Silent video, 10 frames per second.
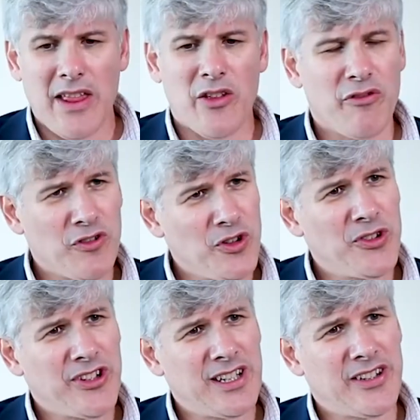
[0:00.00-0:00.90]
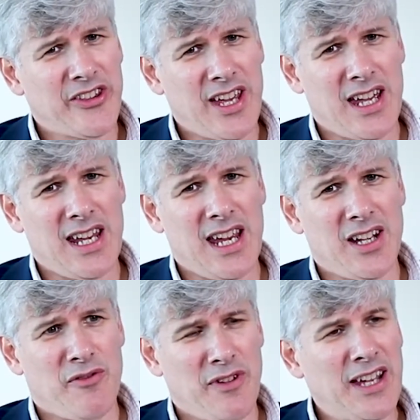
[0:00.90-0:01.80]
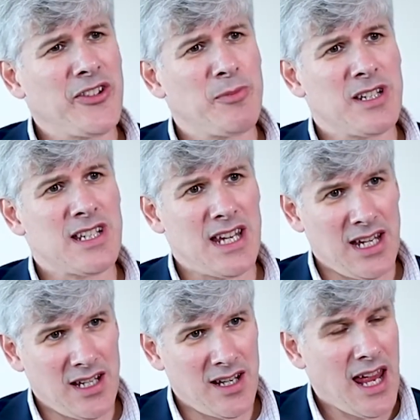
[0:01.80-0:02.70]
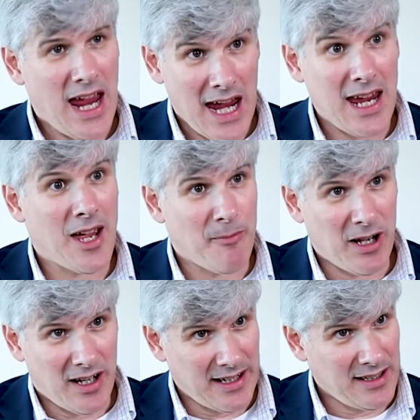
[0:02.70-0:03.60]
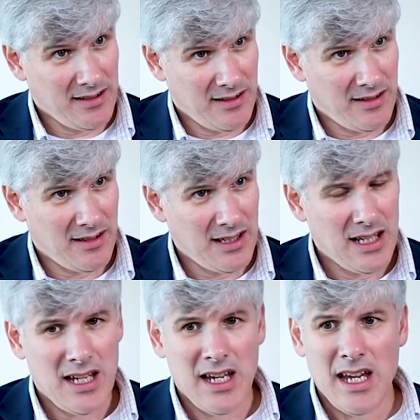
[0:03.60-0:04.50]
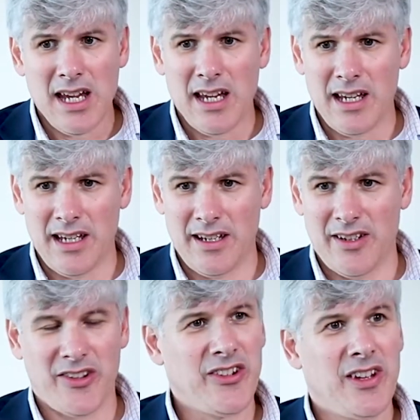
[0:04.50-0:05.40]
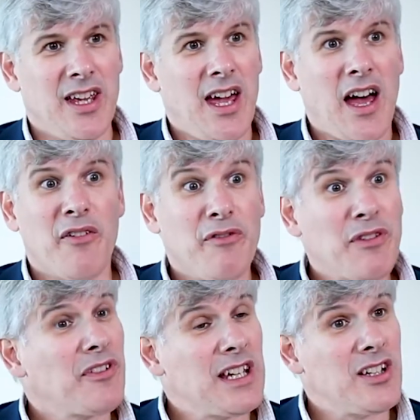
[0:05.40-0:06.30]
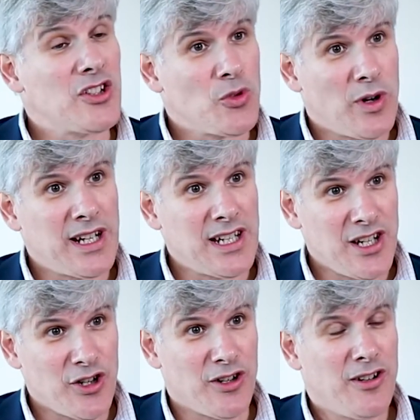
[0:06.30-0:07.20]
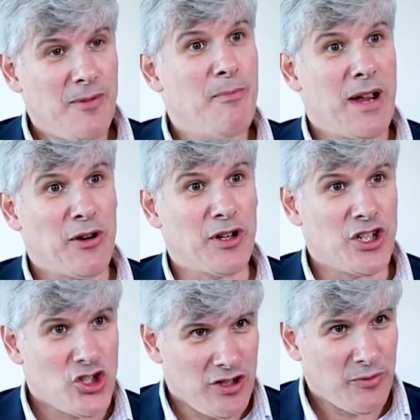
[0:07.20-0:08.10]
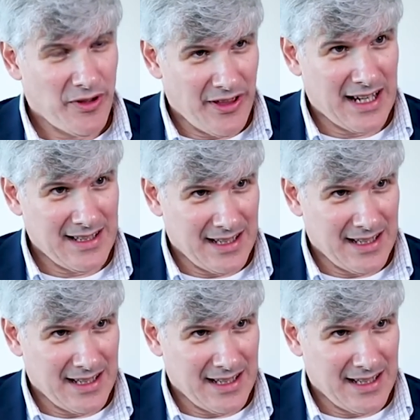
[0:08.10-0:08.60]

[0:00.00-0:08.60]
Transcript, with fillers: And the first is that an investment in AMI is a 15 to 20 year marriage with that